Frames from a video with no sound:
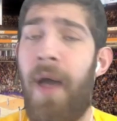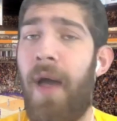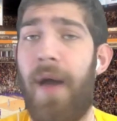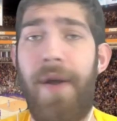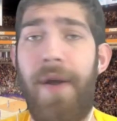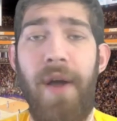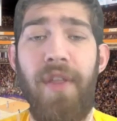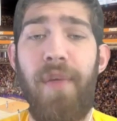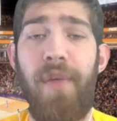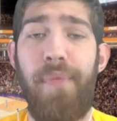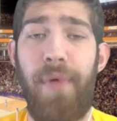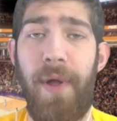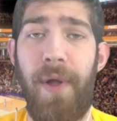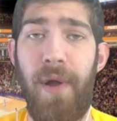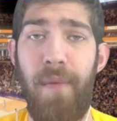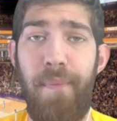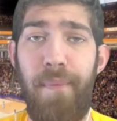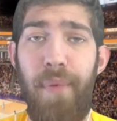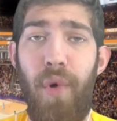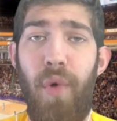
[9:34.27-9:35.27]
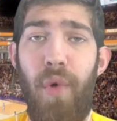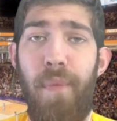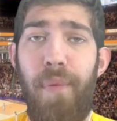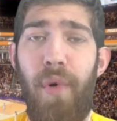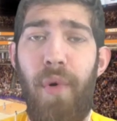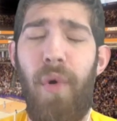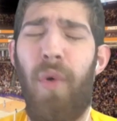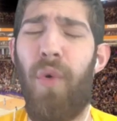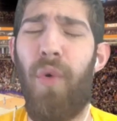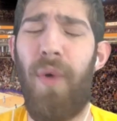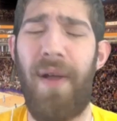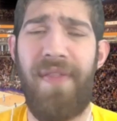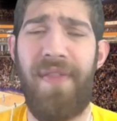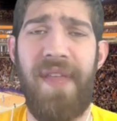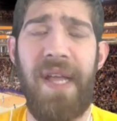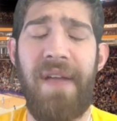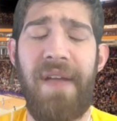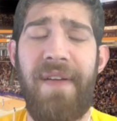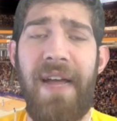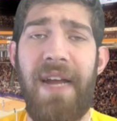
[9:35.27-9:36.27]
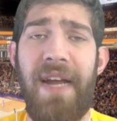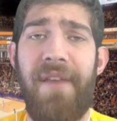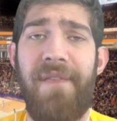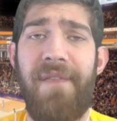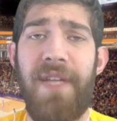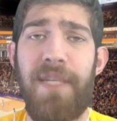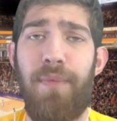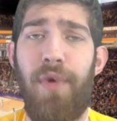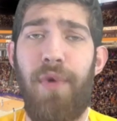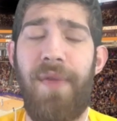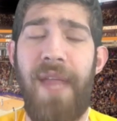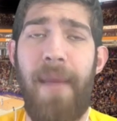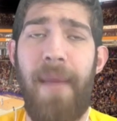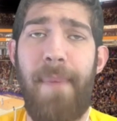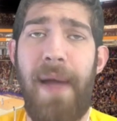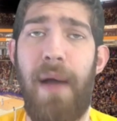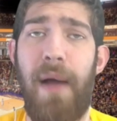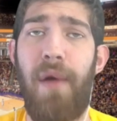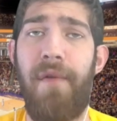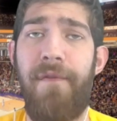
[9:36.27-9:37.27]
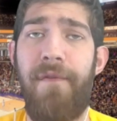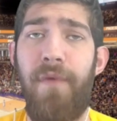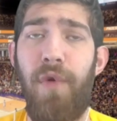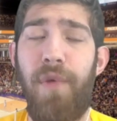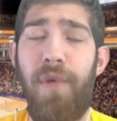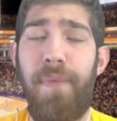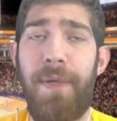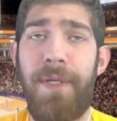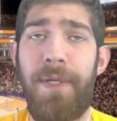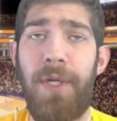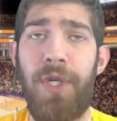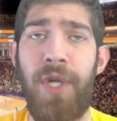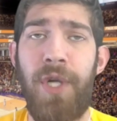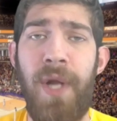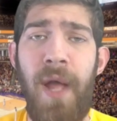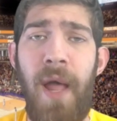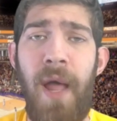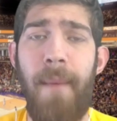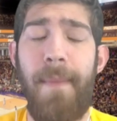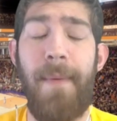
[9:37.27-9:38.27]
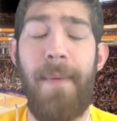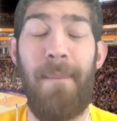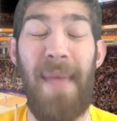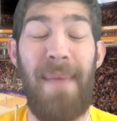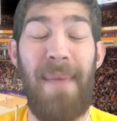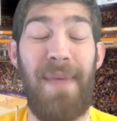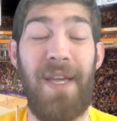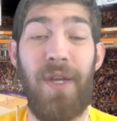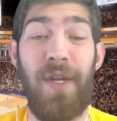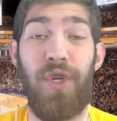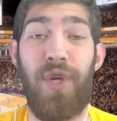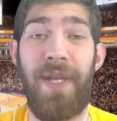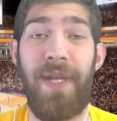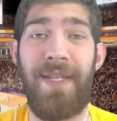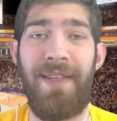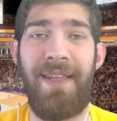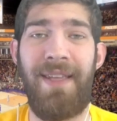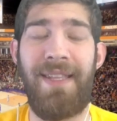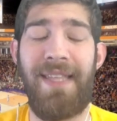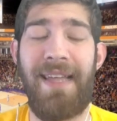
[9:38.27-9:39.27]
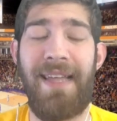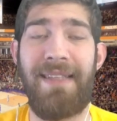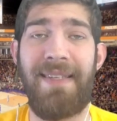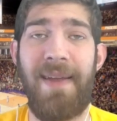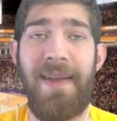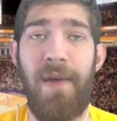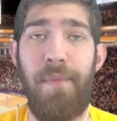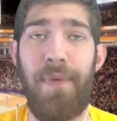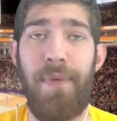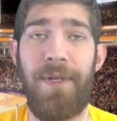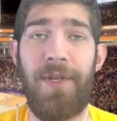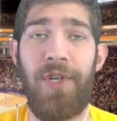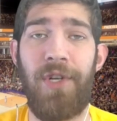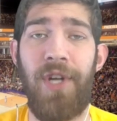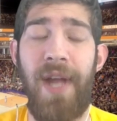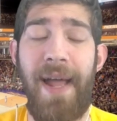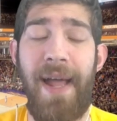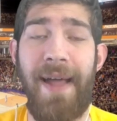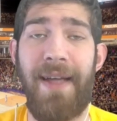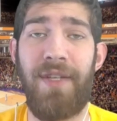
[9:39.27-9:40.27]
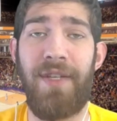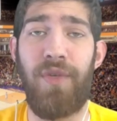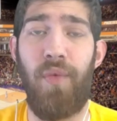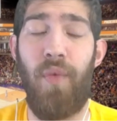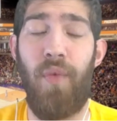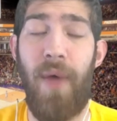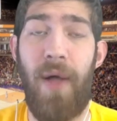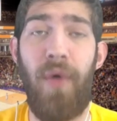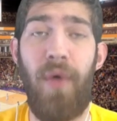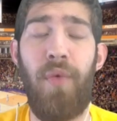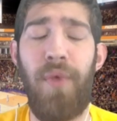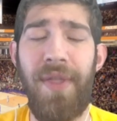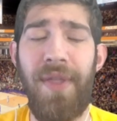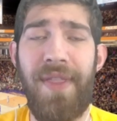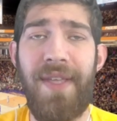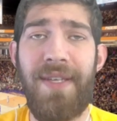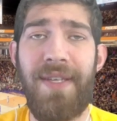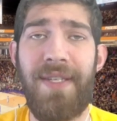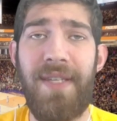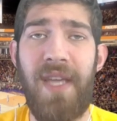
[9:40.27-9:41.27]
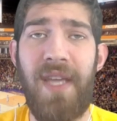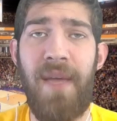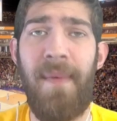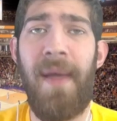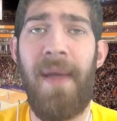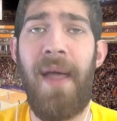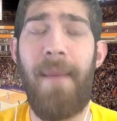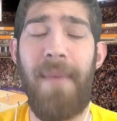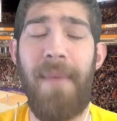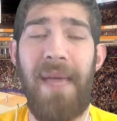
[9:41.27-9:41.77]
Another player, Bull, who I think kind of fits more in that power forward position, but maybe could translate into that center position as well with this team.